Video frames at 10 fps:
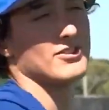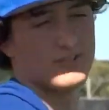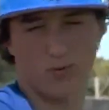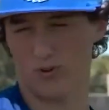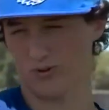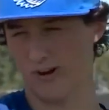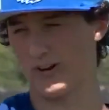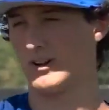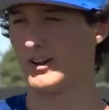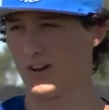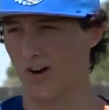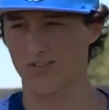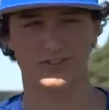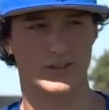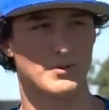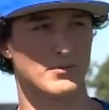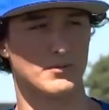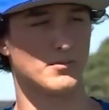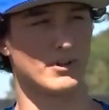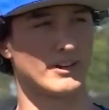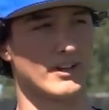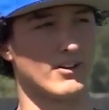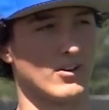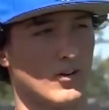since fourth grade. All the same people have been playing together,